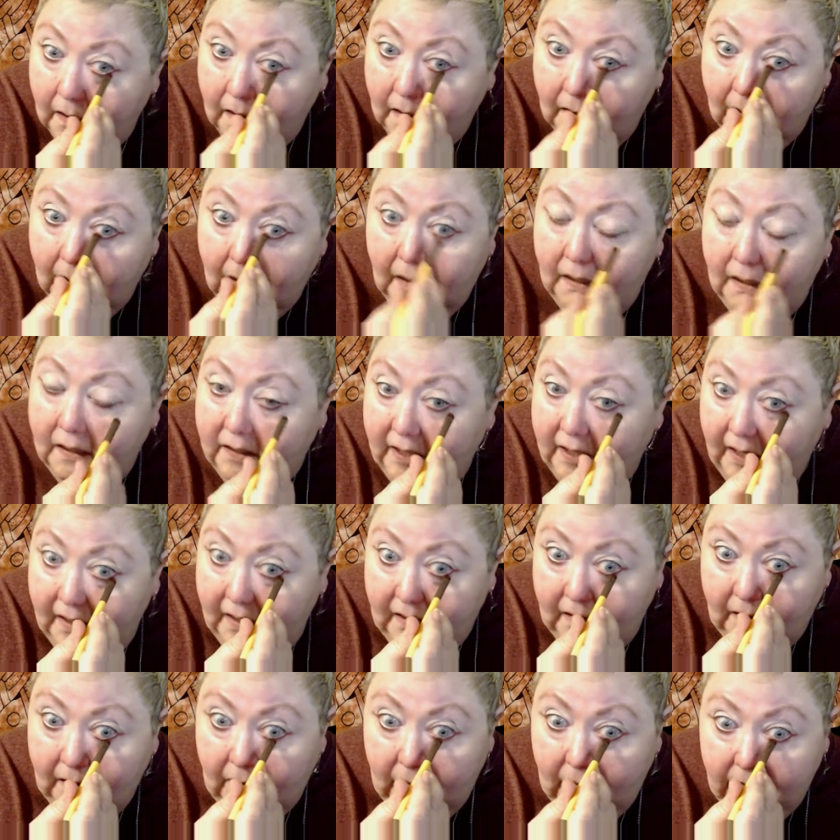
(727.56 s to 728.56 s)
Take it
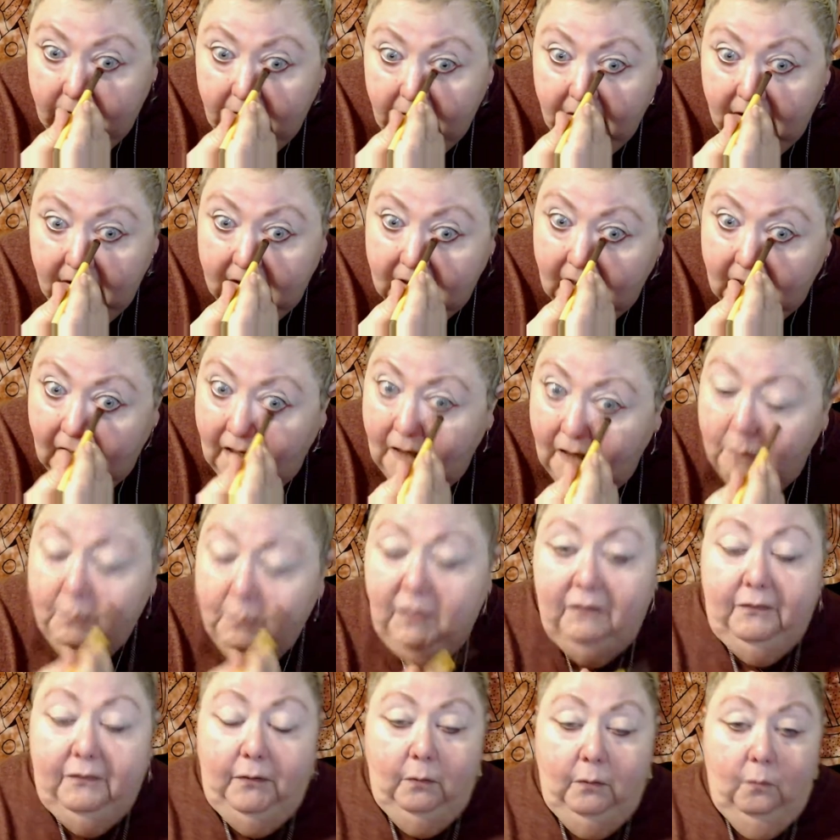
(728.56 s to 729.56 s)
over the top if
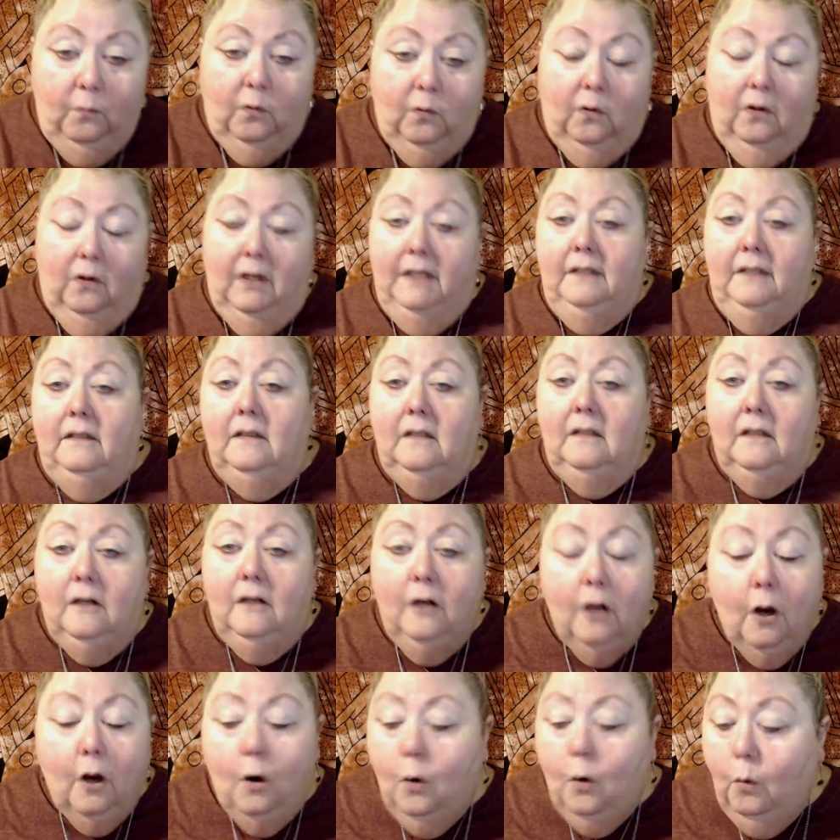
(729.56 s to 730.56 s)
you want.
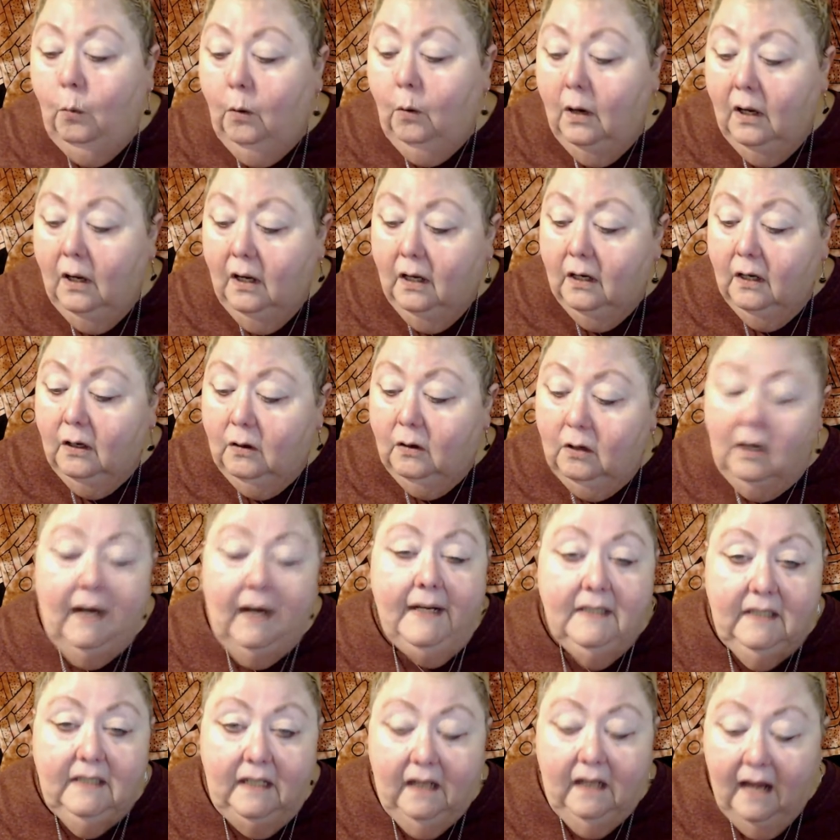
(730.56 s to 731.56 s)
Go
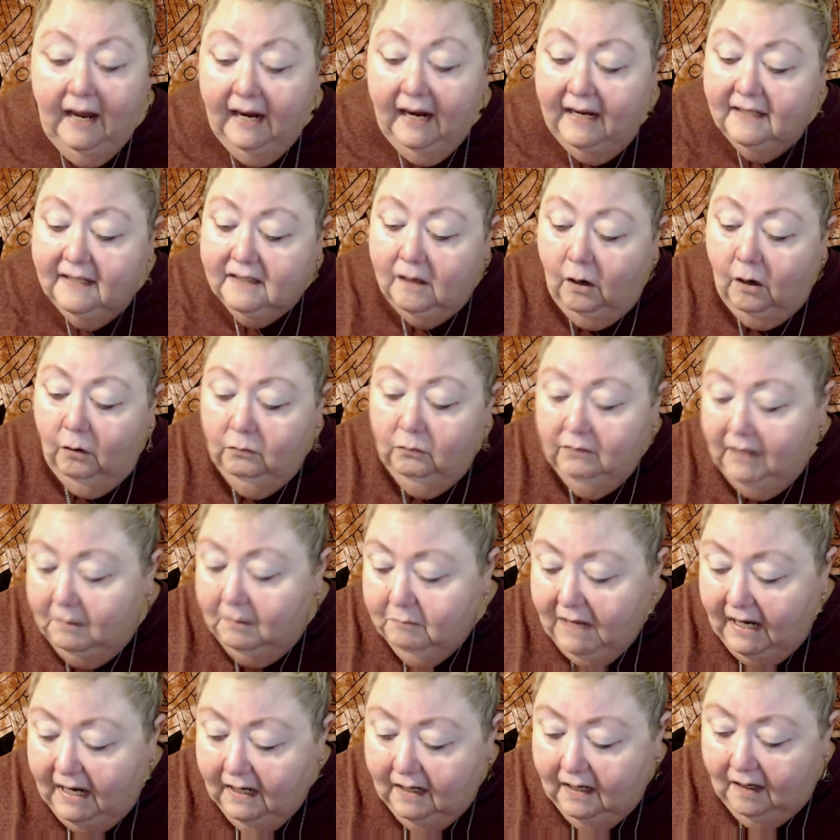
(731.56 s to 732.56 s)
crazy. It's only
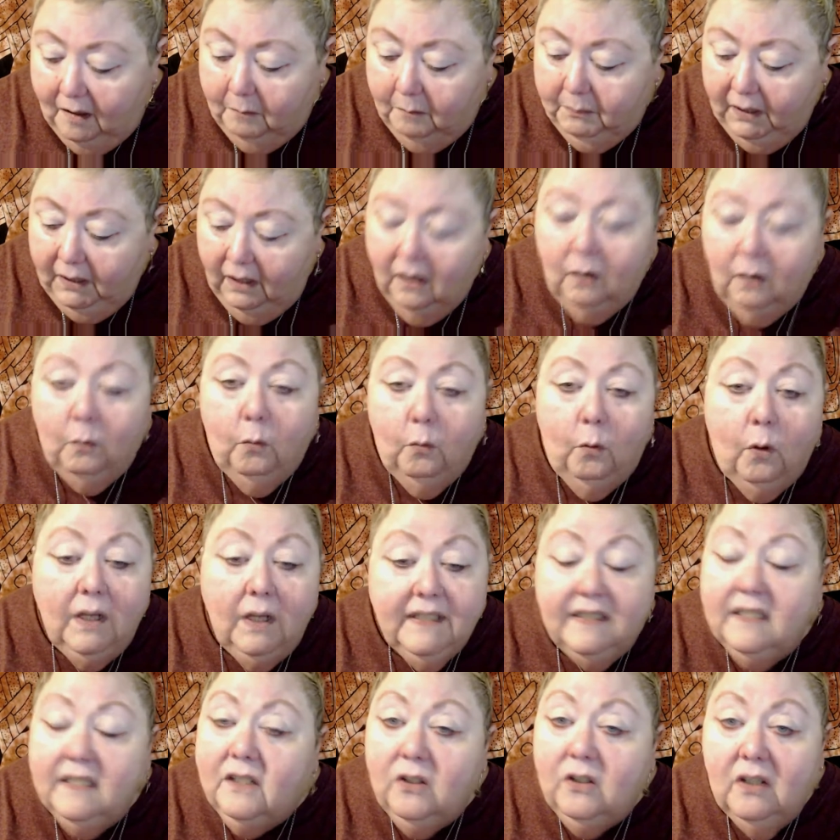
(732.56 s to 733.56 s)
makeup. What's it
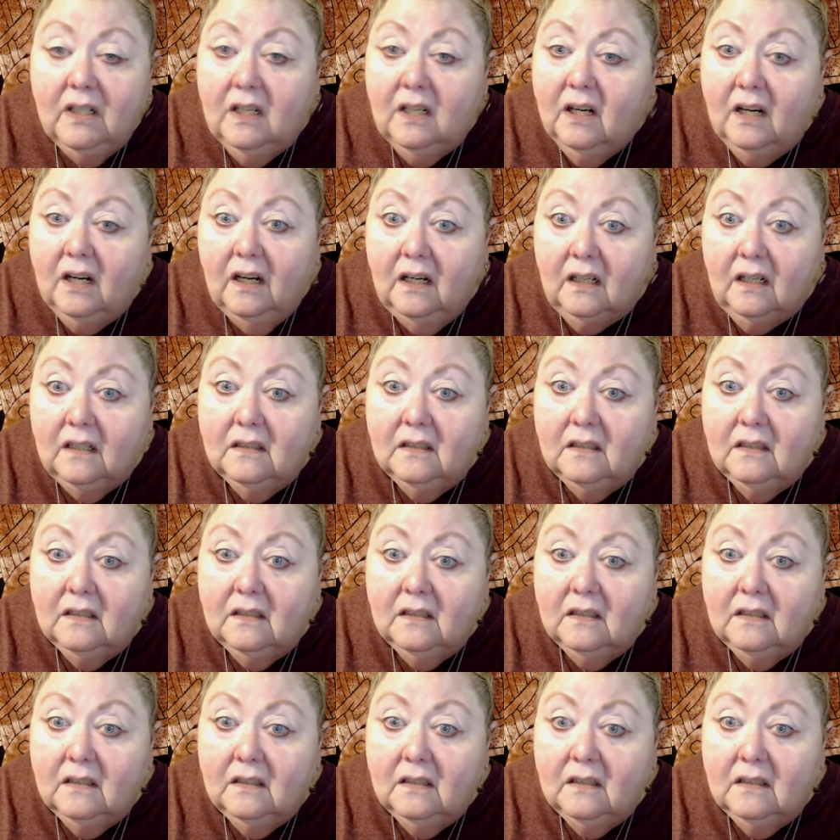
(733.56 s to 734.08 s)
gonna hurt?